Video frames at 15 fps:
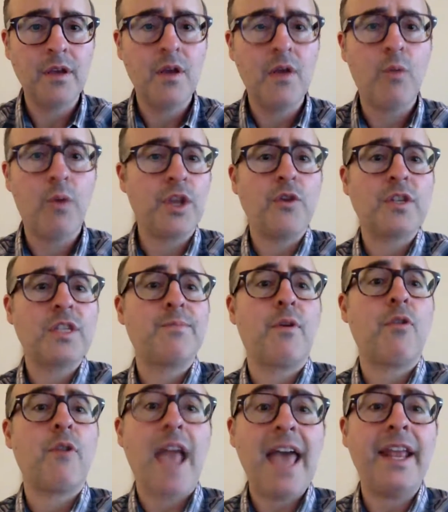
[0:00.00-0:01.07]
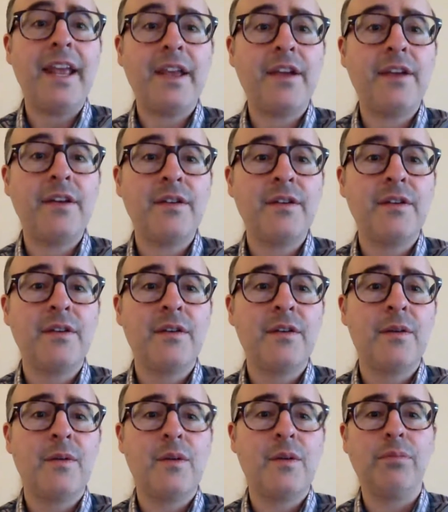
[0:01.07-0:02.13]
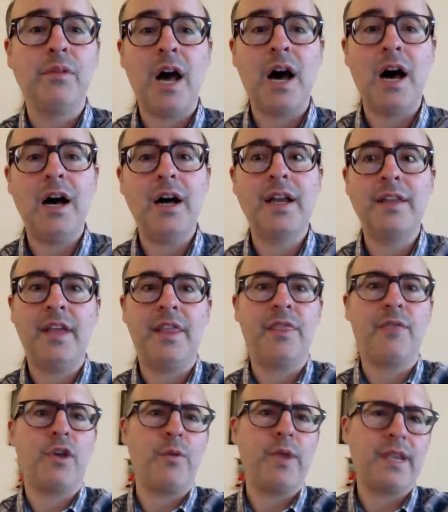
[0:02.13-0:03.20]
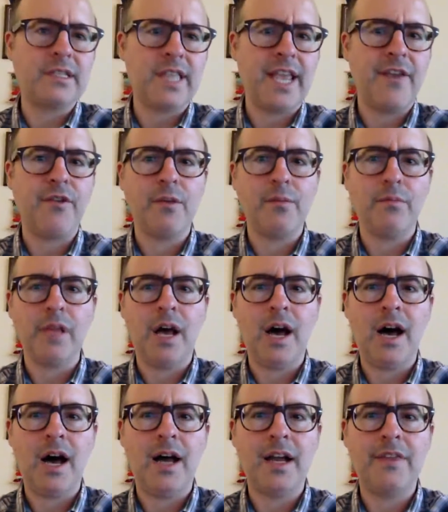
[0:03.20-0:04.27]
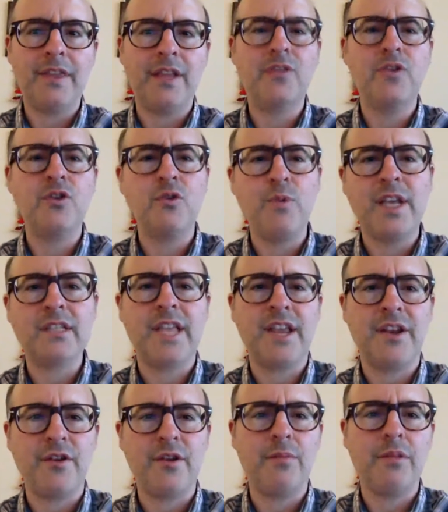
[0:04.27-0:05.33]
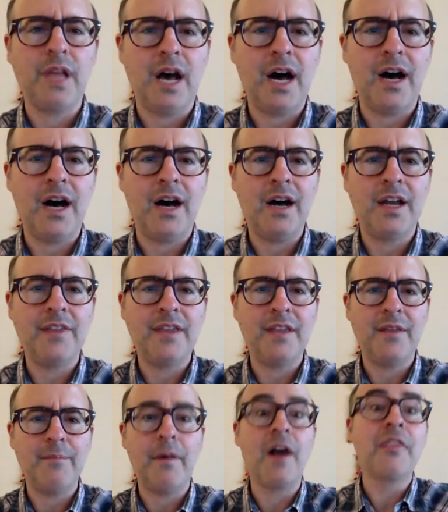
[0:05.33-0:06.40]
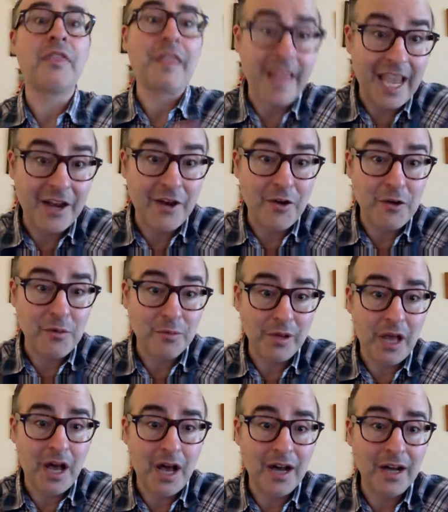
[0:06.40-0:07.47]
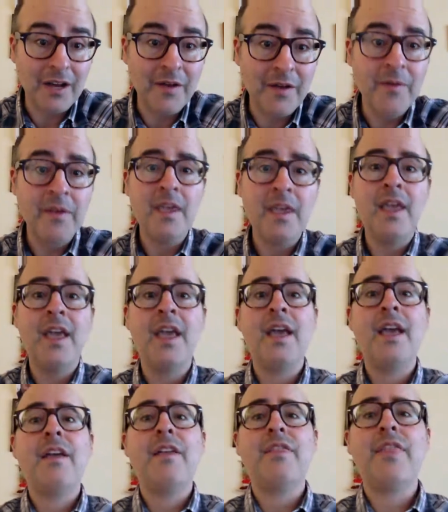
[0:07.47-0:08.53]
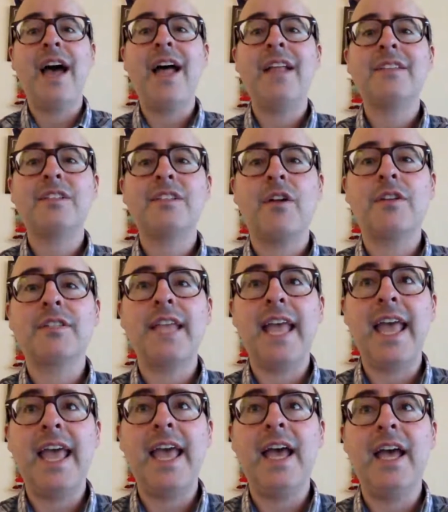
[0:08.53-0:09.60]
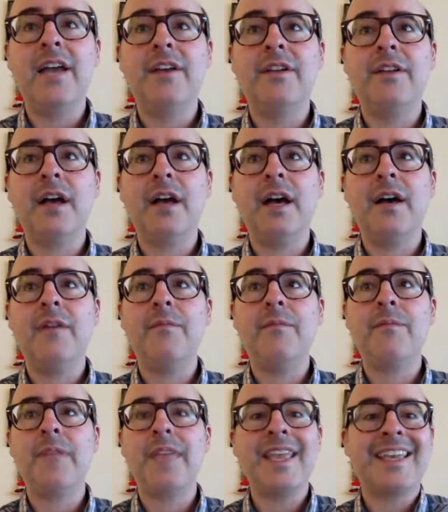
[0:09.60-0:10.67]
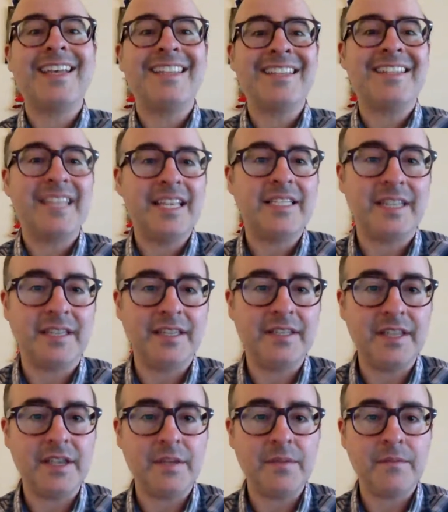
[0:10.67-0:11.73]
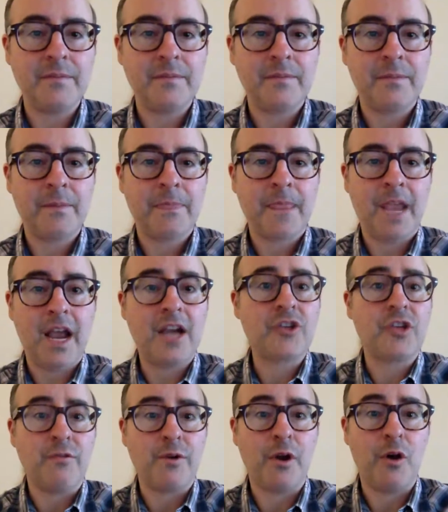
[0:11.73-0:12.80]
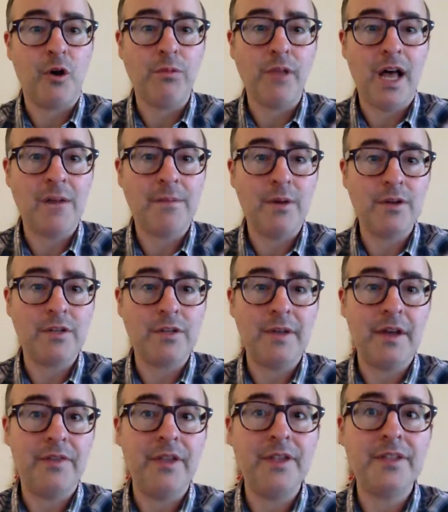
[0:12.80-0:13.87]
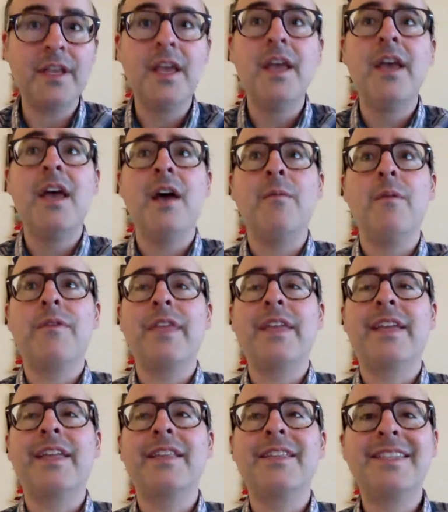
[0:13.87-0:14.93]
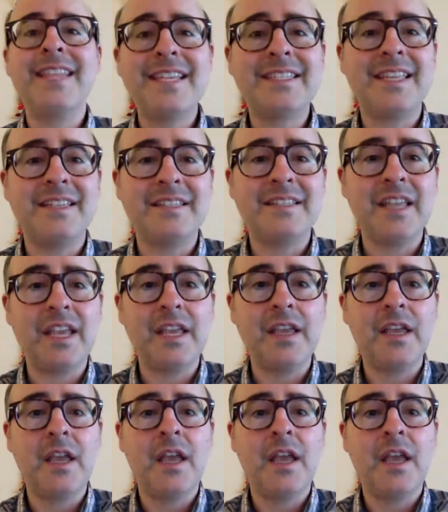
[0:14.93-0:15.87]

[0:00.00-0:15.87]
When you're sporadic, you blog, and then 3 weeks later you blog, and then 2 weeks later you blog, and then a month later you blog, that starts to add inconsistency. I actually wrote a whole blog post about this. And with inconsistency